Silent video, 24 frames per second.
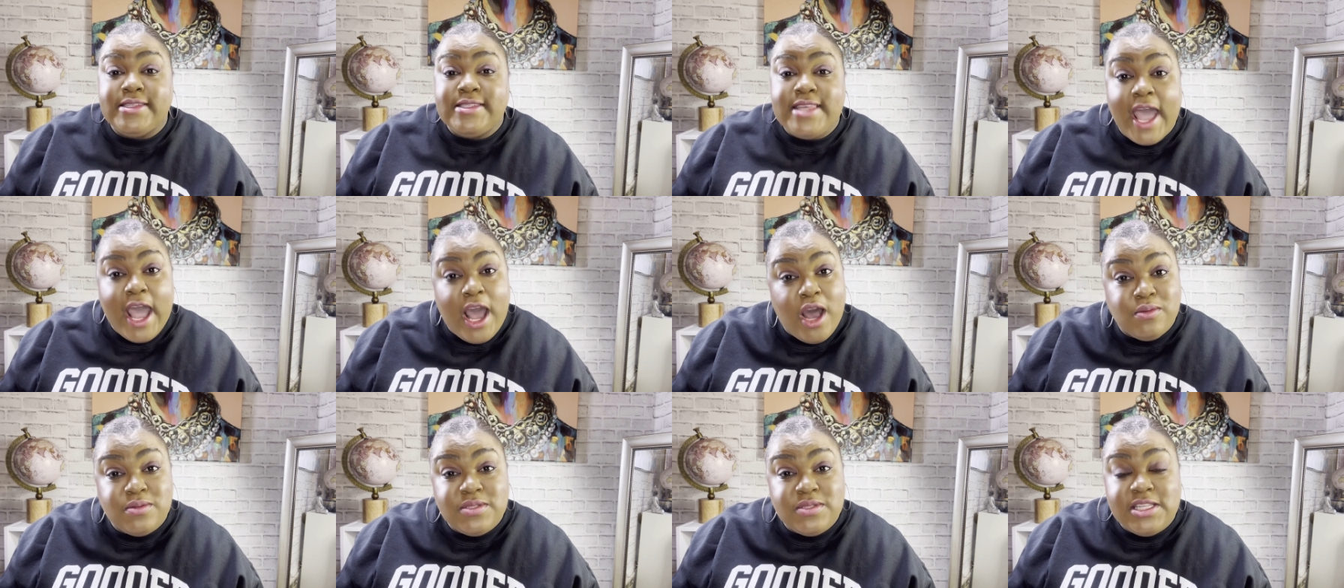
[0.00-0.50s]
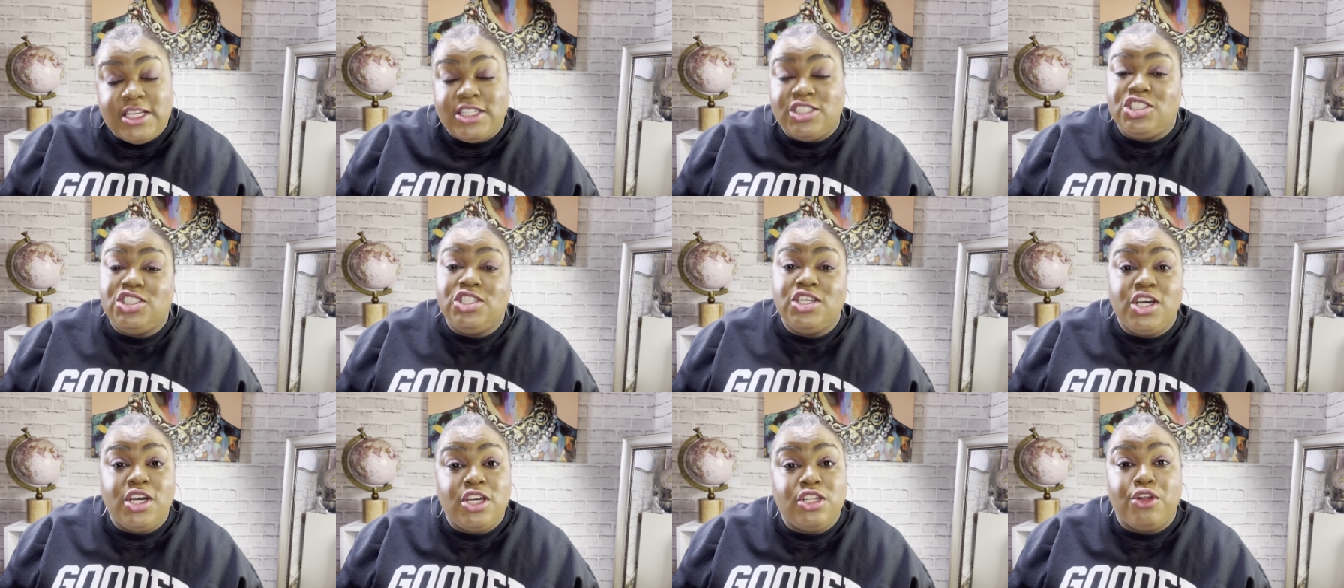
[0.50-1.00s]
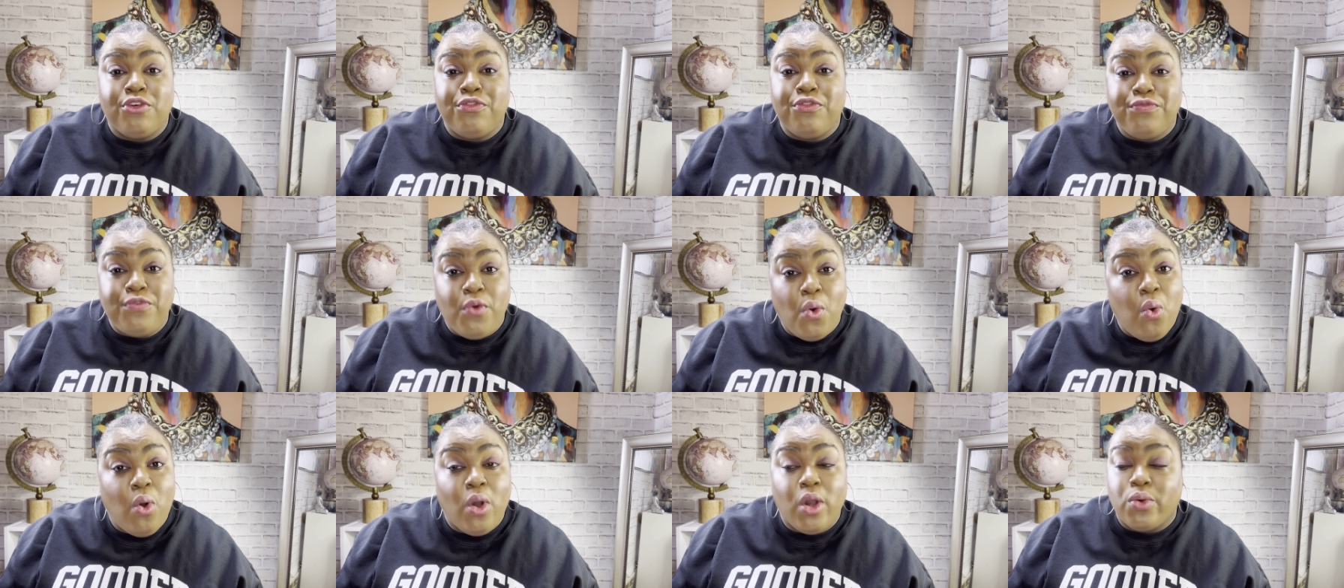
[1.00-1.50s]
house that she couldn't
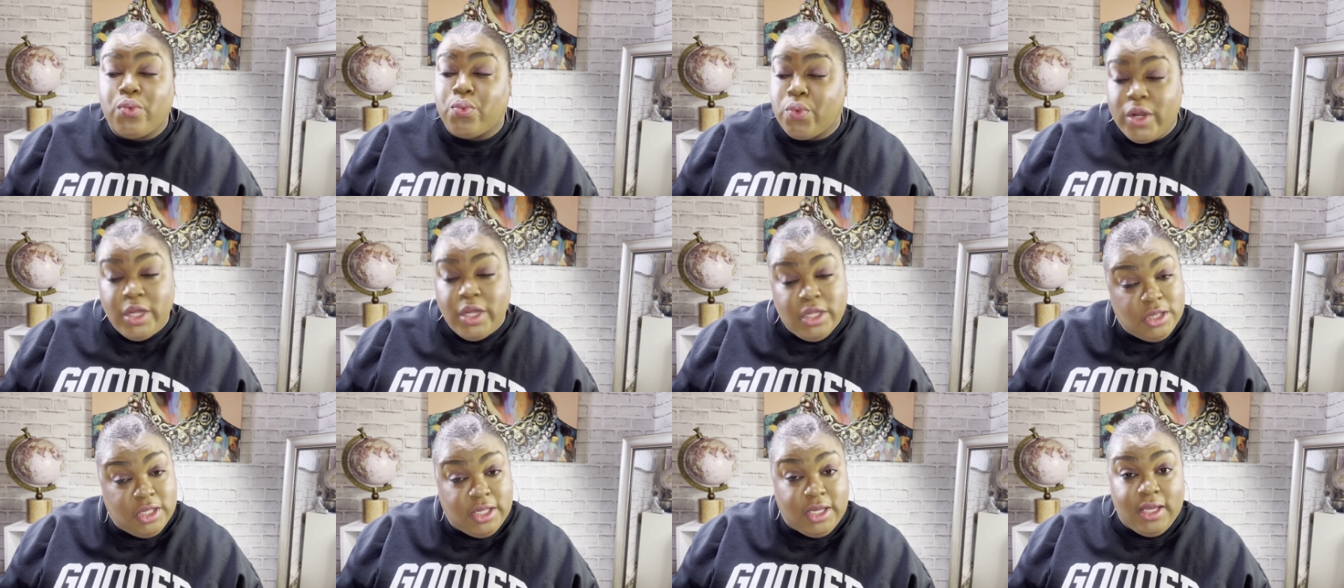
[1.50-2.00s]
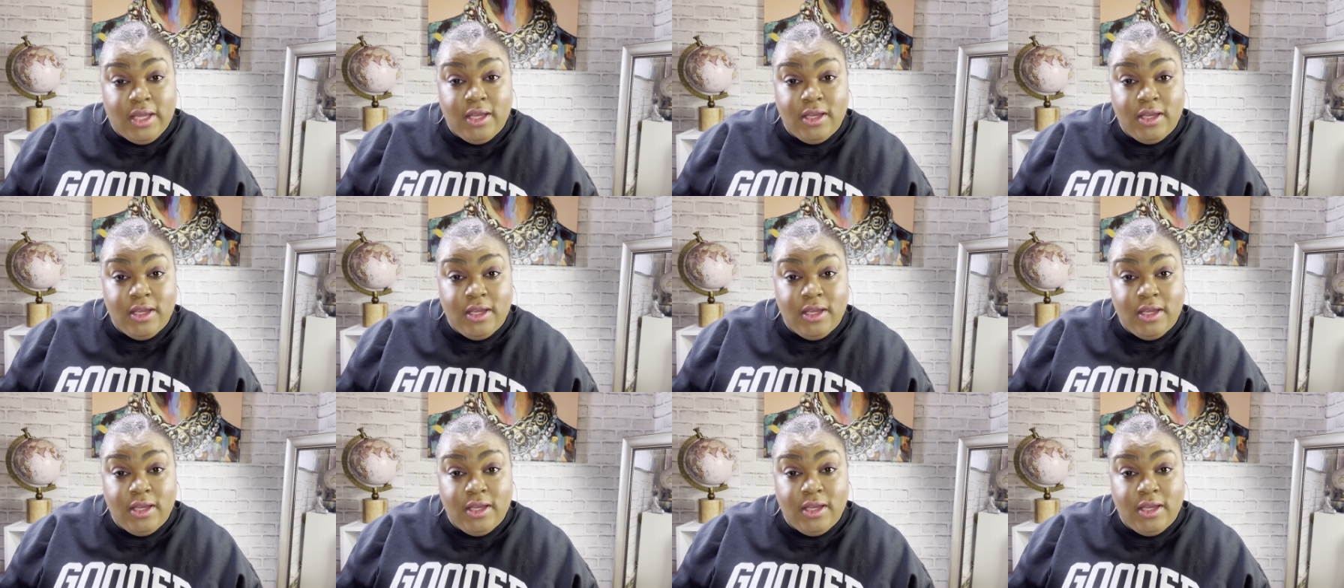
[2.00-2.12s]
afford really.